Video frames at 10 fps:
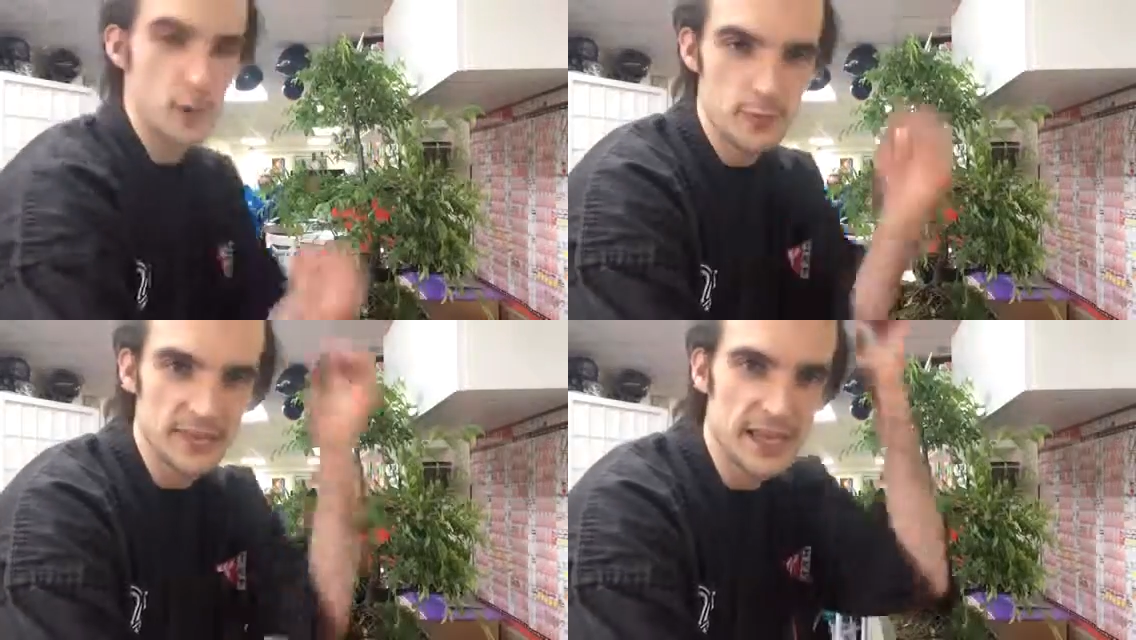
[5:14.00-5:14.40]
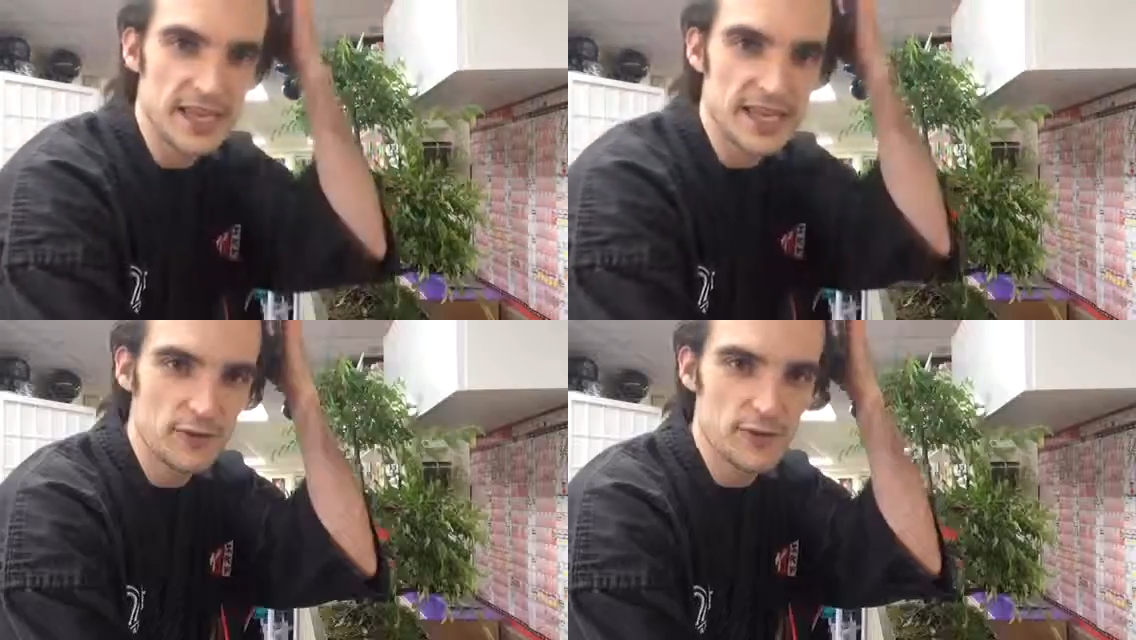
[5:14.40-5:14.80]
Open day,
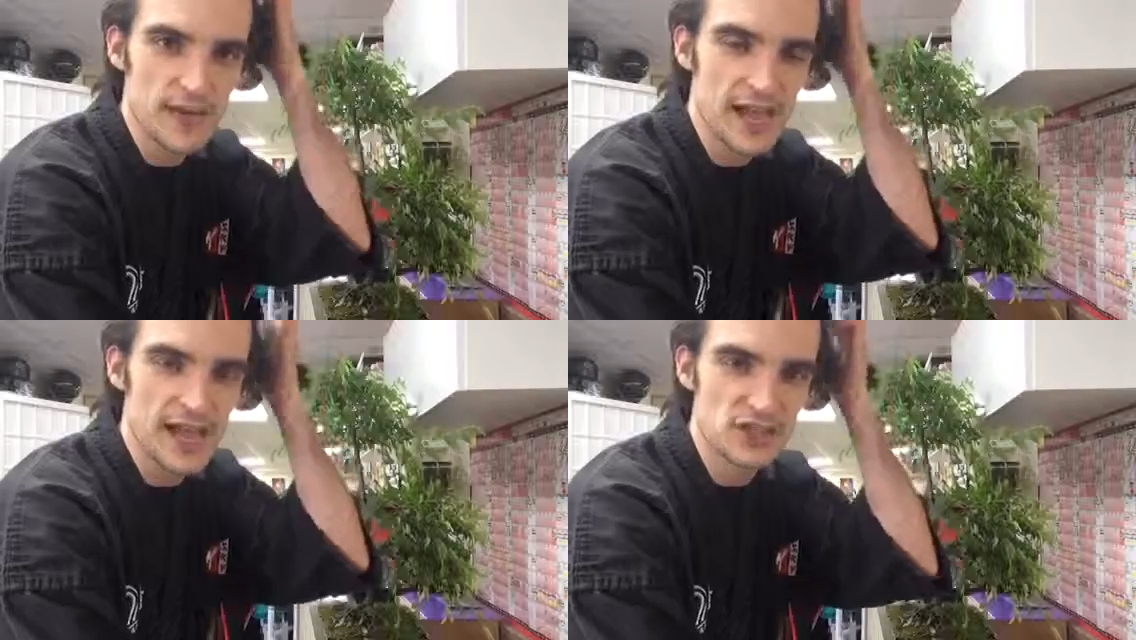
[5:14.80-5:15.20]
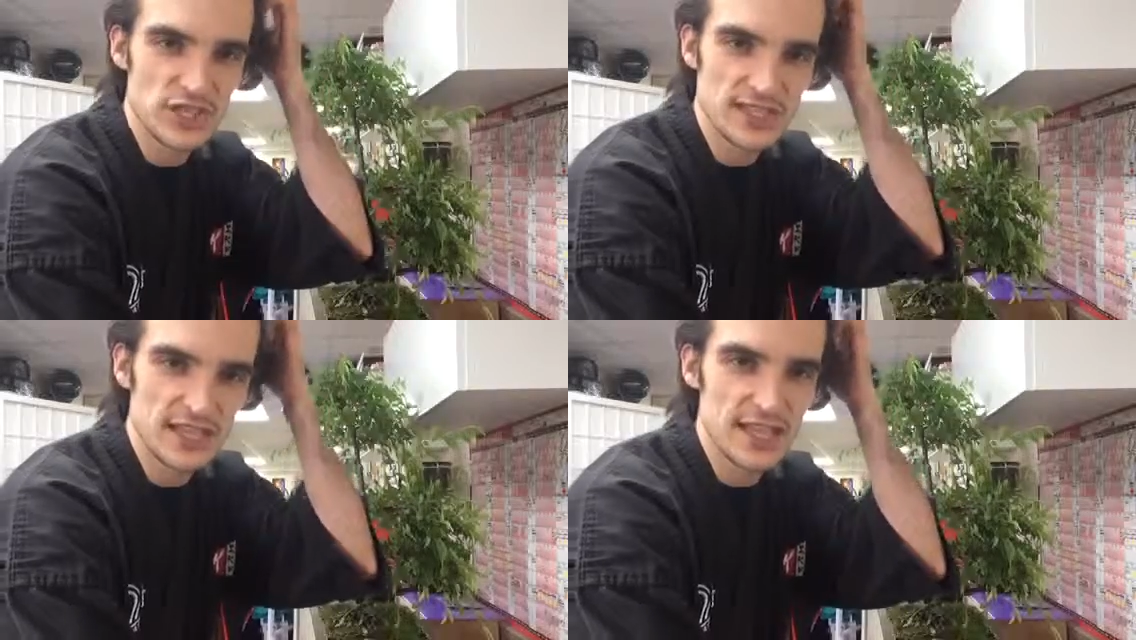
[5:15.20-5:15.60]
kick for cash,
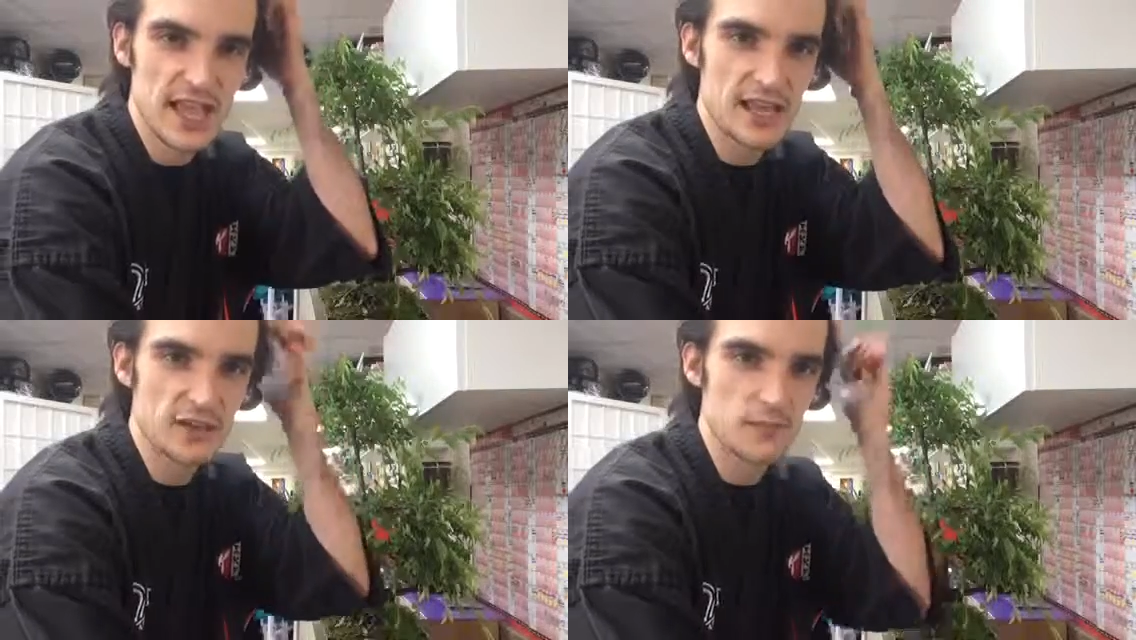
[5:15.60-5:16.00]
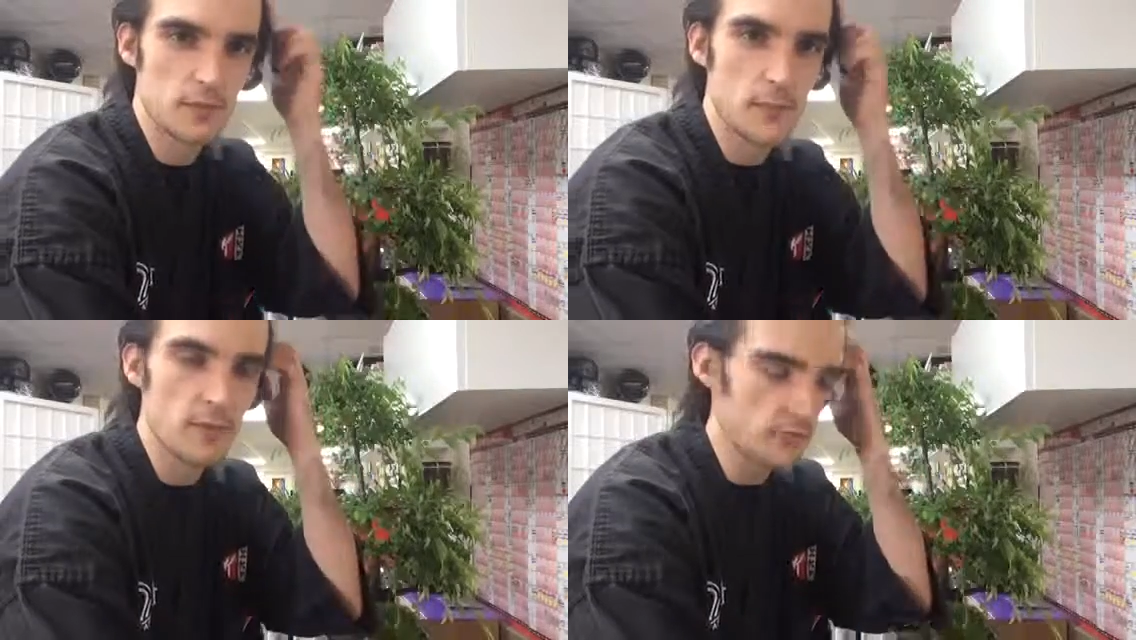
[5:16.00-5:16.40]
just at the end of
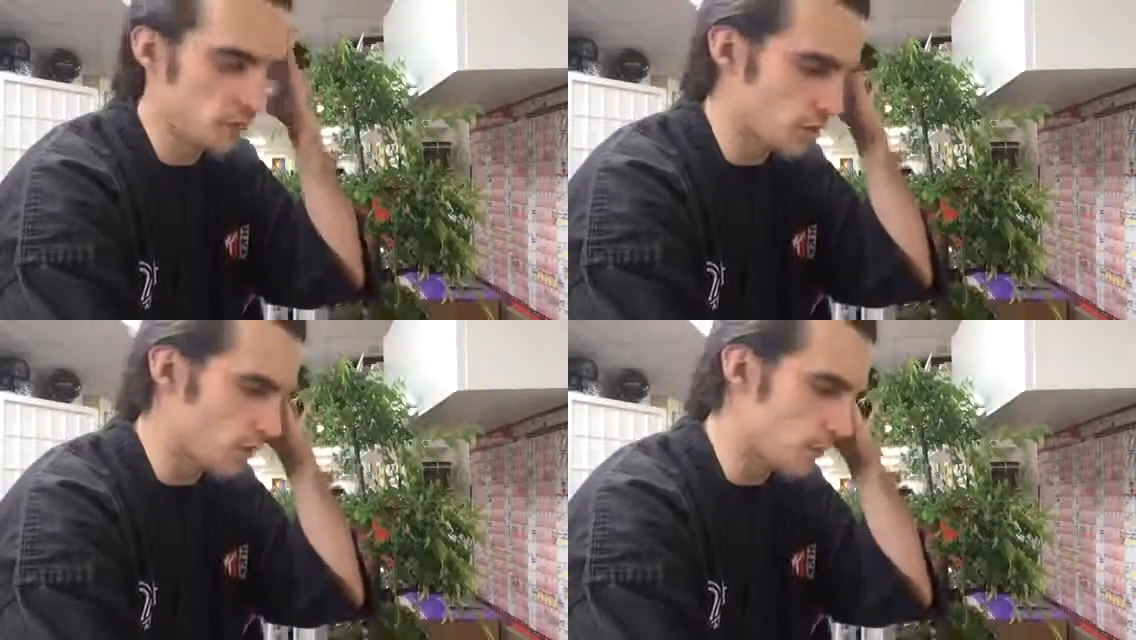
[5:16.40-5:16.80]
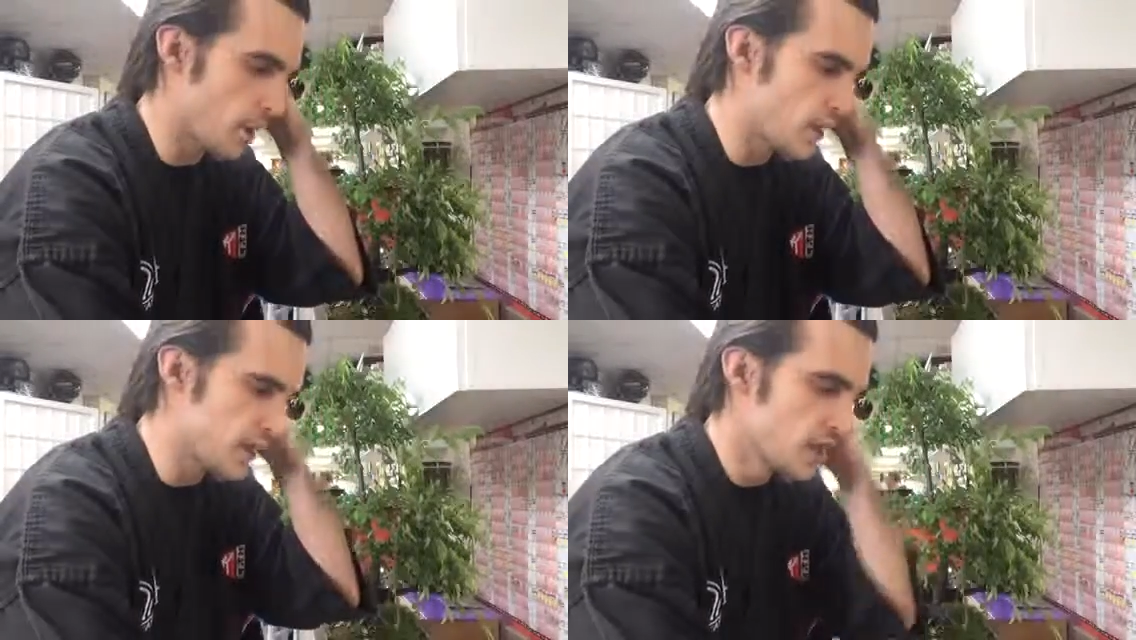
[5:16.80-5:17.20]
the month, followed
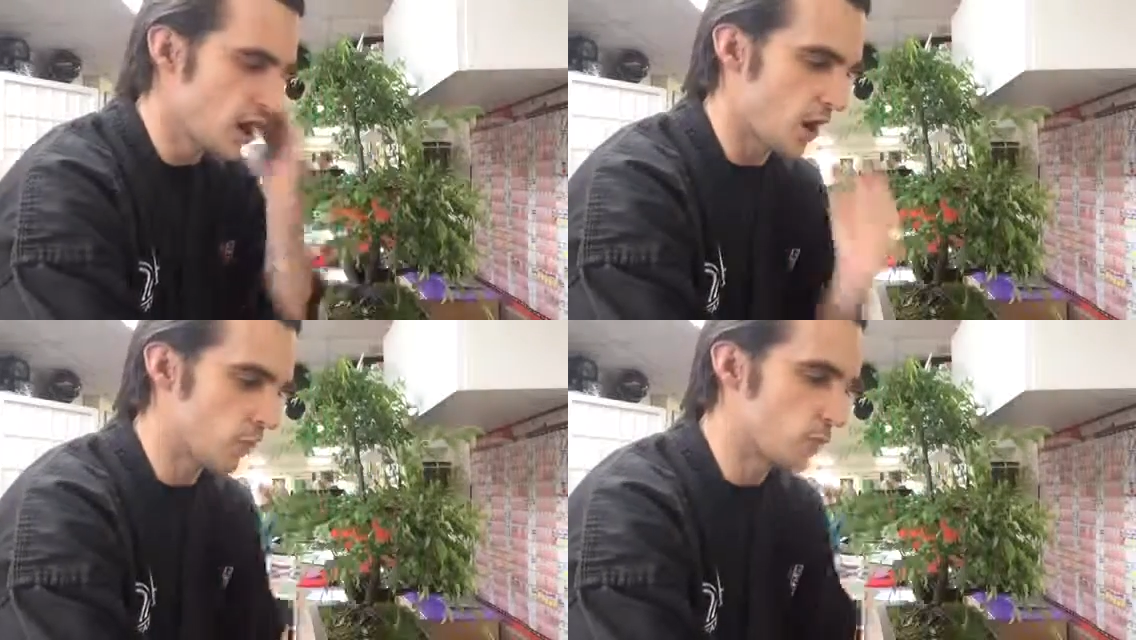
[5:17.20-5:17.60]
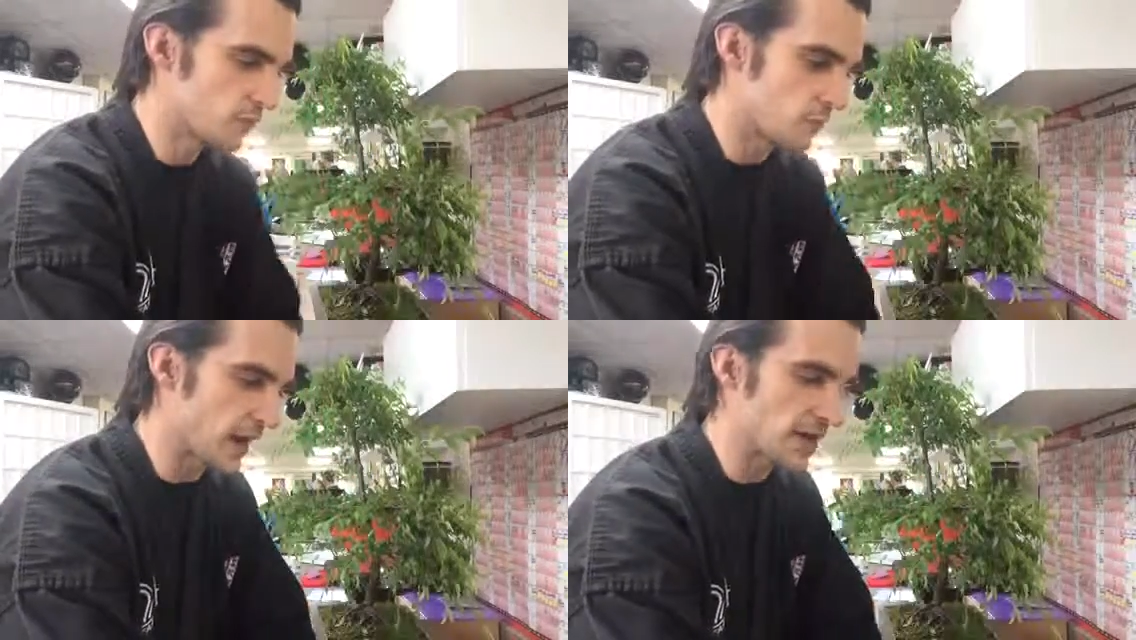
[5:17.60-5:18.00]
by a
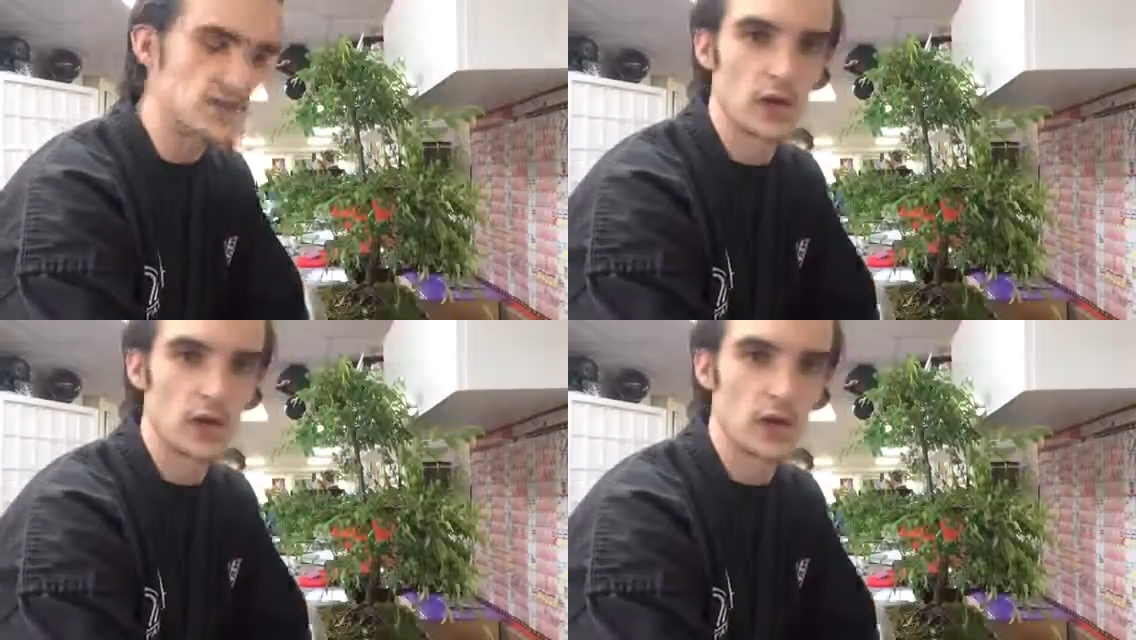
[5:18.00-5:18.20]
wolf pack.